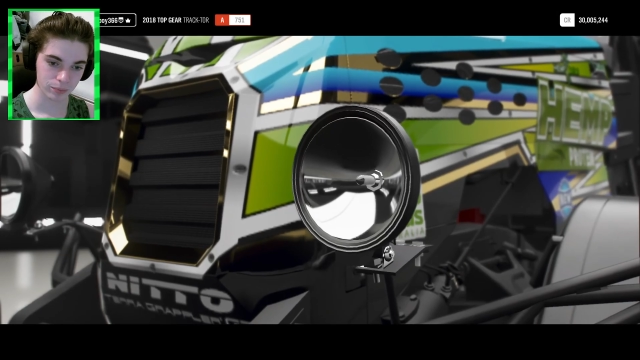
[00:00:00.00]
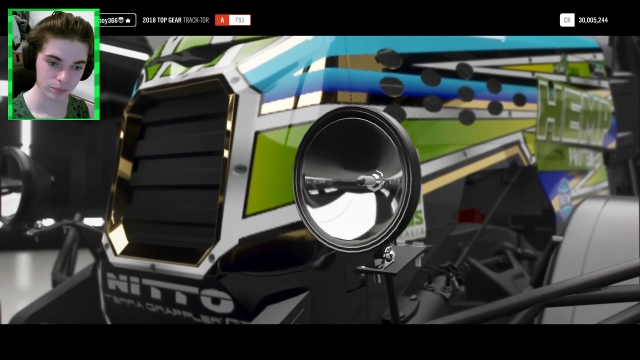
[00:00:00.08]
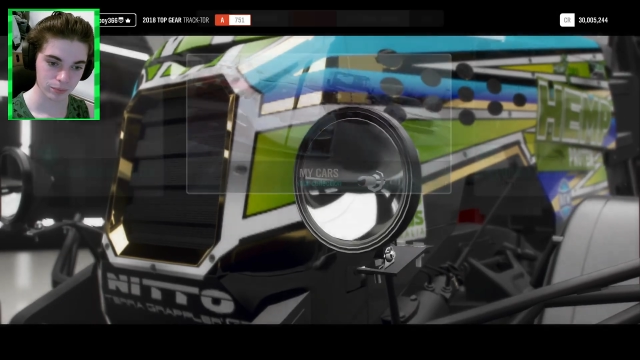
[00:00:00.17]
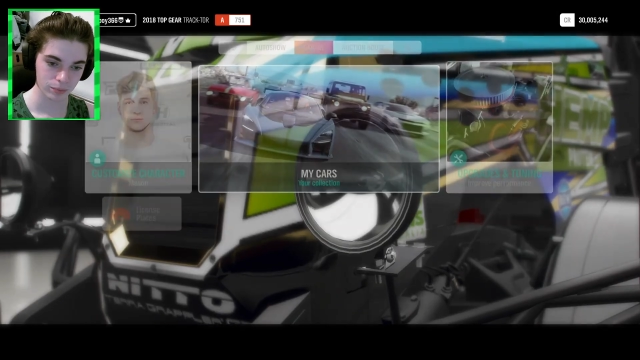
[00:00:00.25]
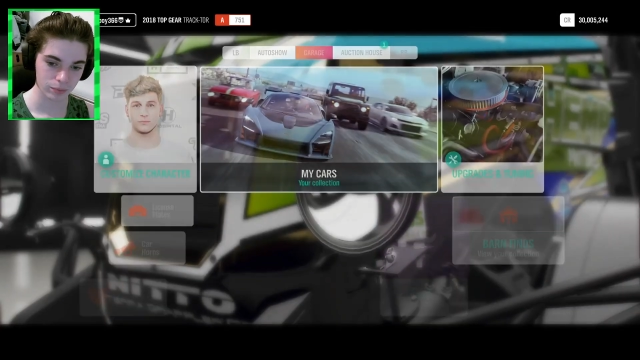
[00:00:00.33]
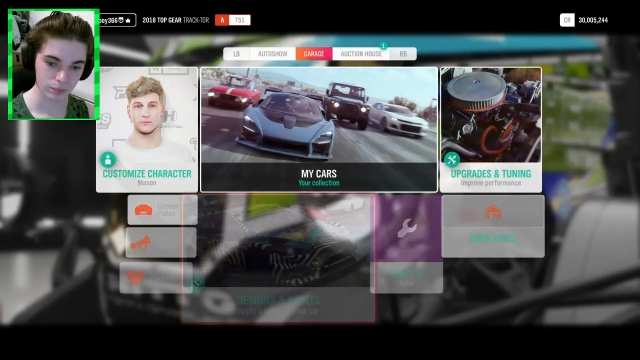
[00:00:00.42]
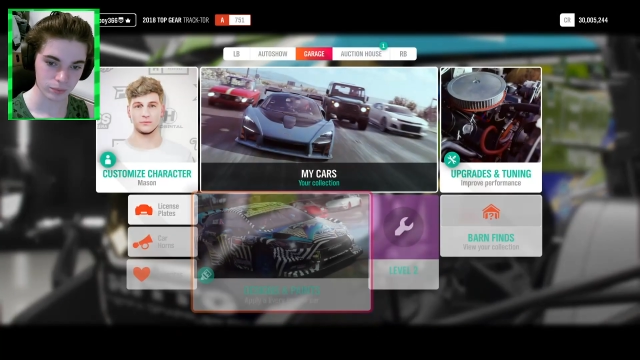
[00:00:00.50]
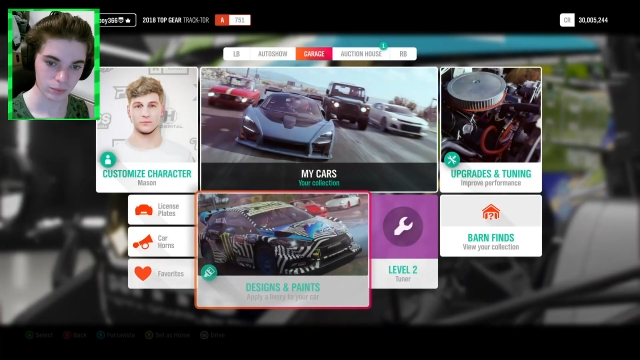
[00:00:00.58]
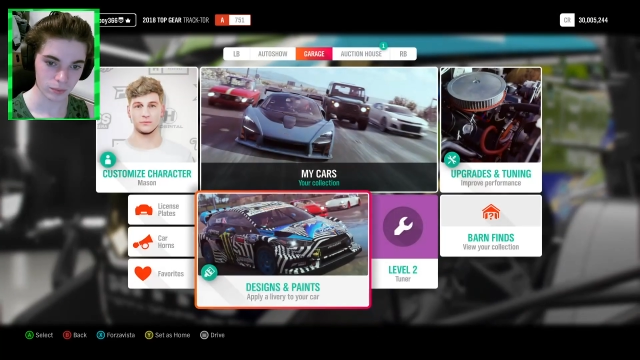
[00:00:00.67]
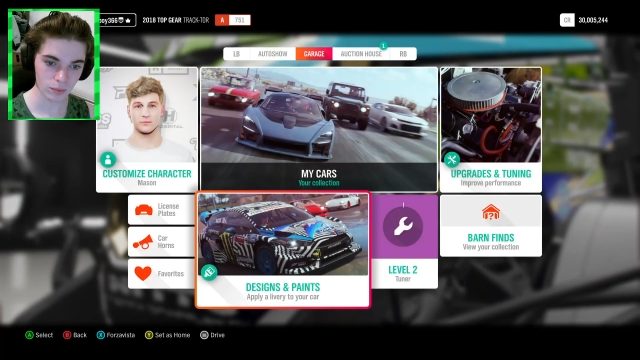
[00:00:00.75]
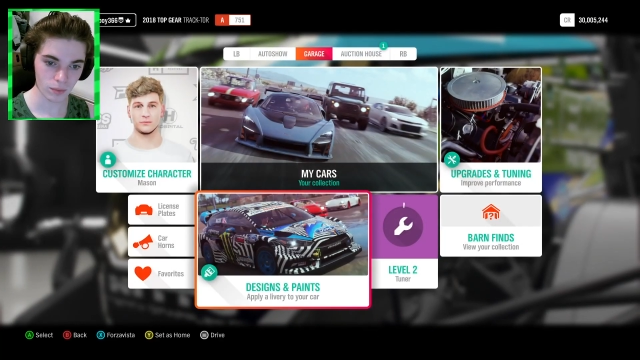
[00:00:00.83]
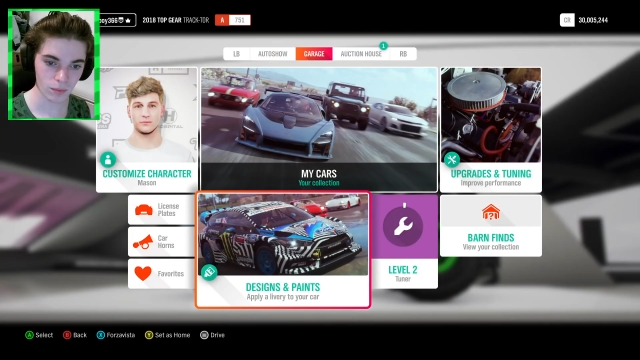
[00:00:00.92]

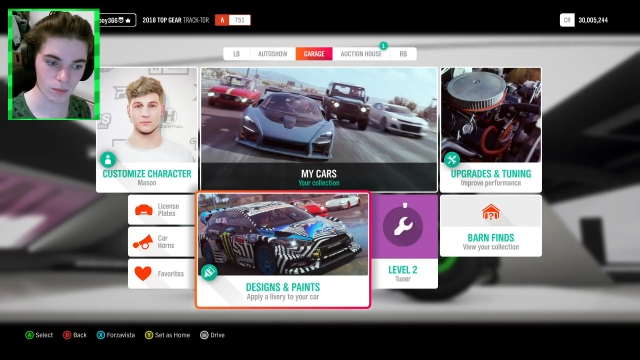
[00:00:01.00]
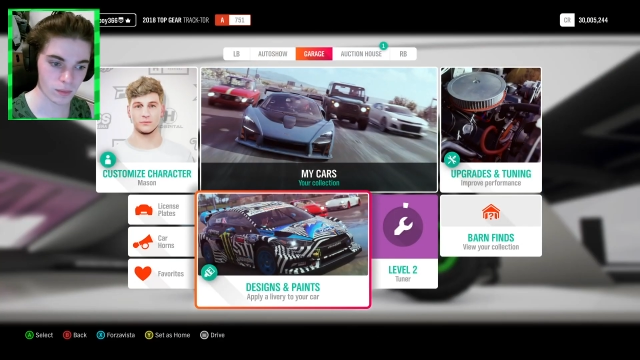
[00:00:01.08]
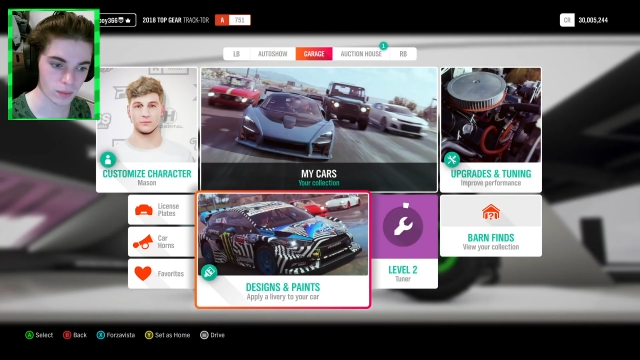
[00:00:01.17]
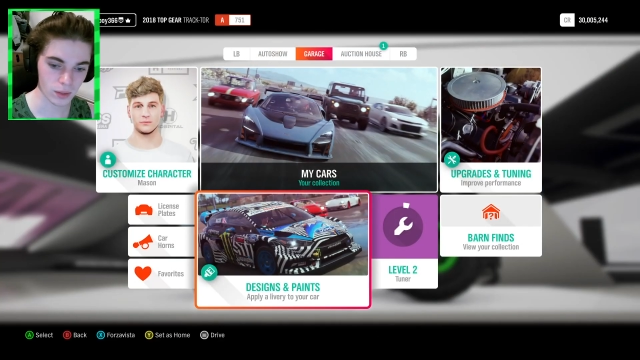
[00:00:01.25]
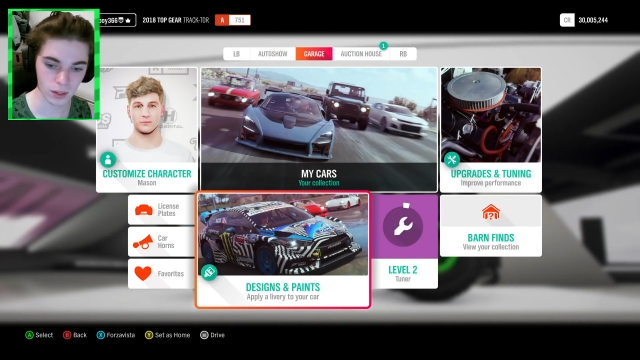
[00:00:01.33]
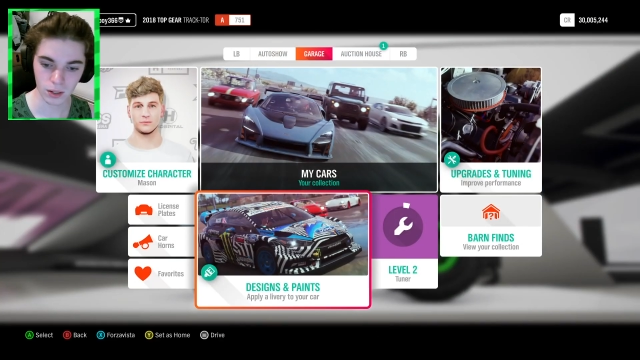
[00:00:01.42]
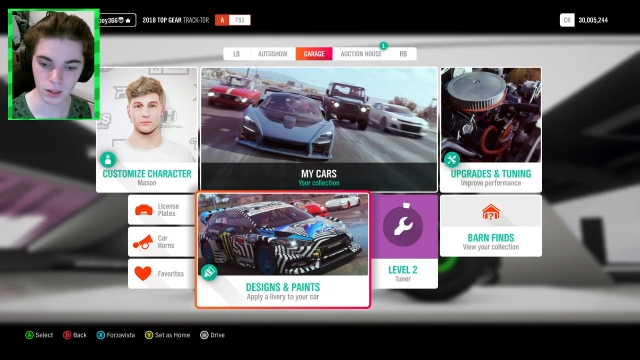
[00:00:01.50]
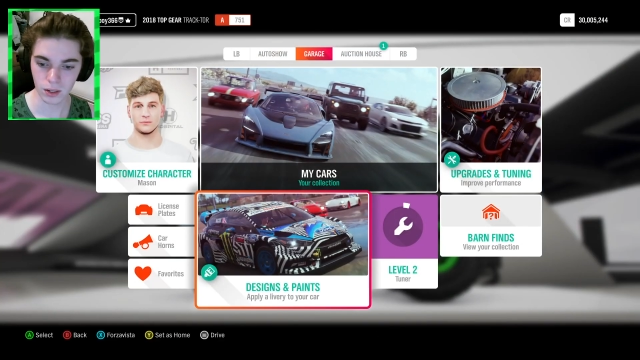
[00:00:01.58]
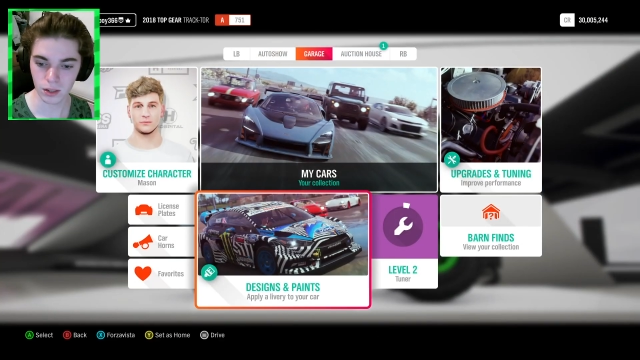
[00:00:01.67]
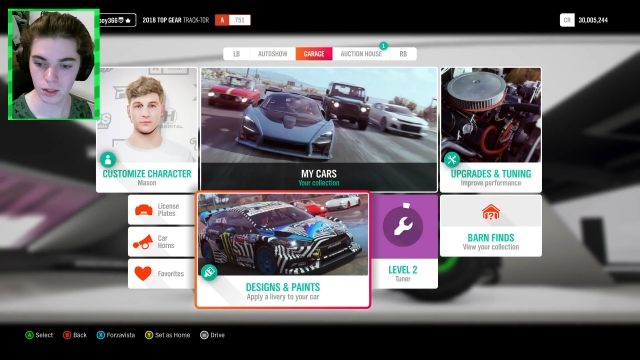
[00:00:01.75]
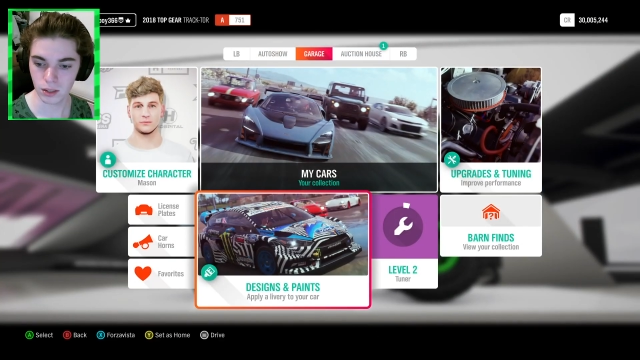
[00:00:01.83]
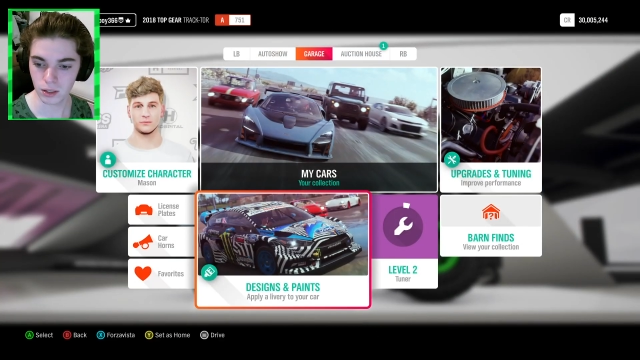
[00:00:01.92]

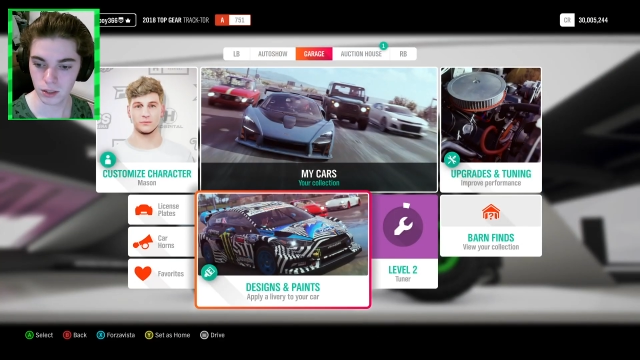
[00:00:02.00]
Nobody speaks.